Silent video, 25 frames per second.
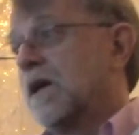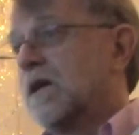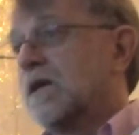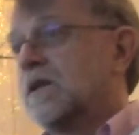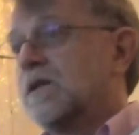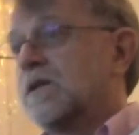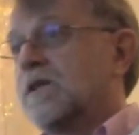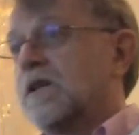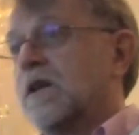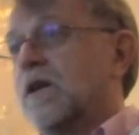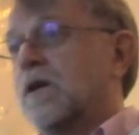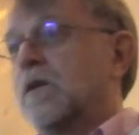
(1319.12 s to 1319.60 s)

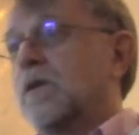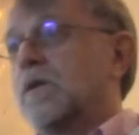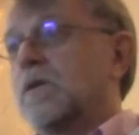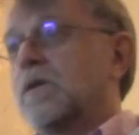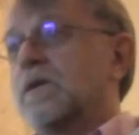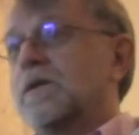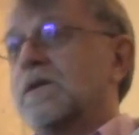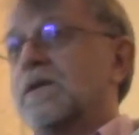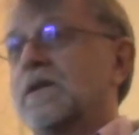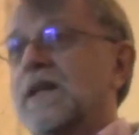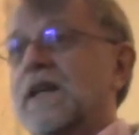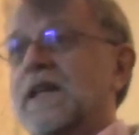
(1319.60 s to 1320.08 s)
So
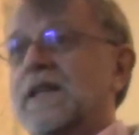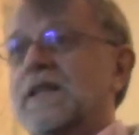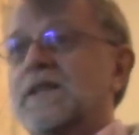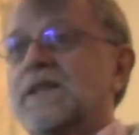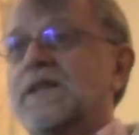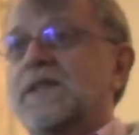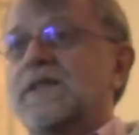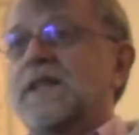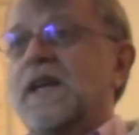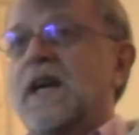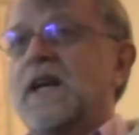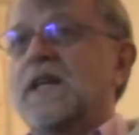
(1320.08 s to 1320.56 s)
in a
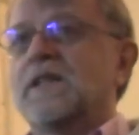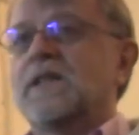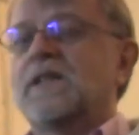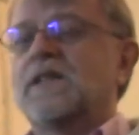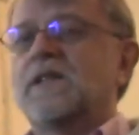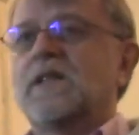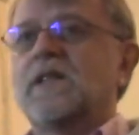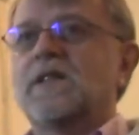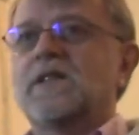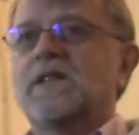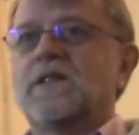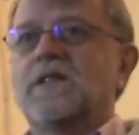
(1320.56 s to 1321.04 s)
sense,
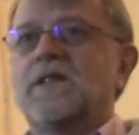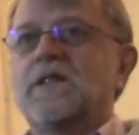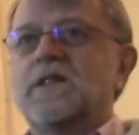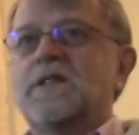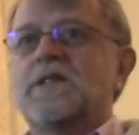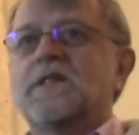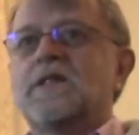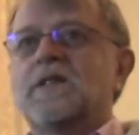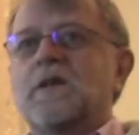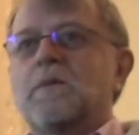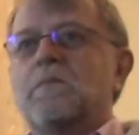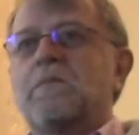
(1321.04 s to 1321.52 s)
this,
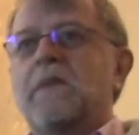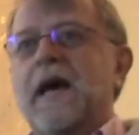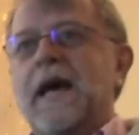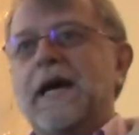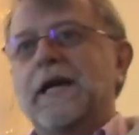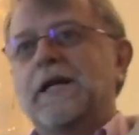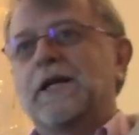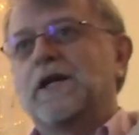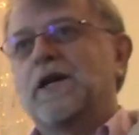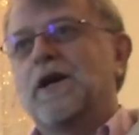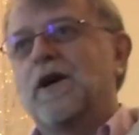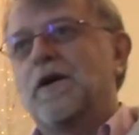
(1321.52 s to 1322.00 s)
this is a
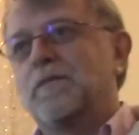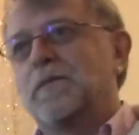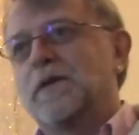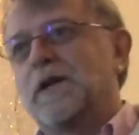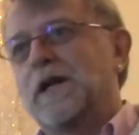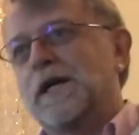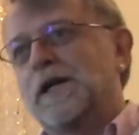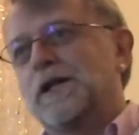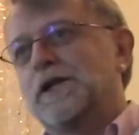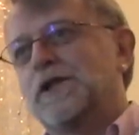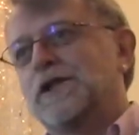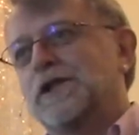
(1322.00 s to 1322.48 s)
bad
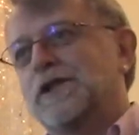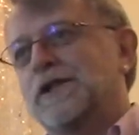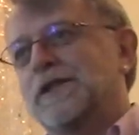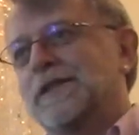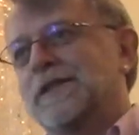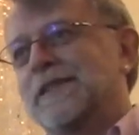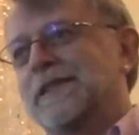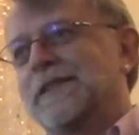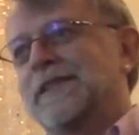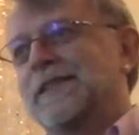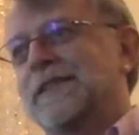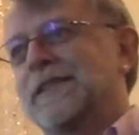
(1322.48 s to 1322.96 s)
combination.
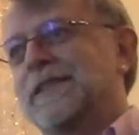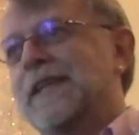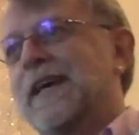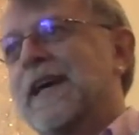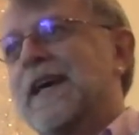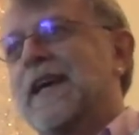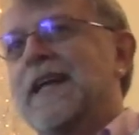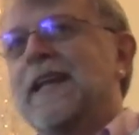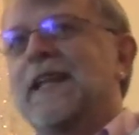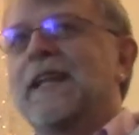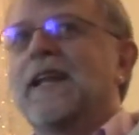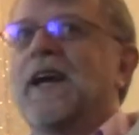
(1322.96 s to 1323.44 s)
This is
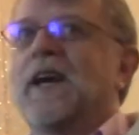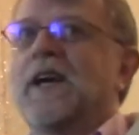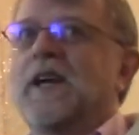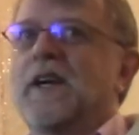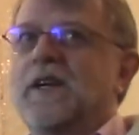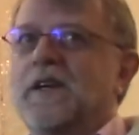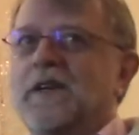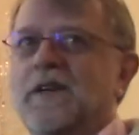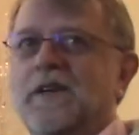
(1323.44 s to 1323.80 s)
like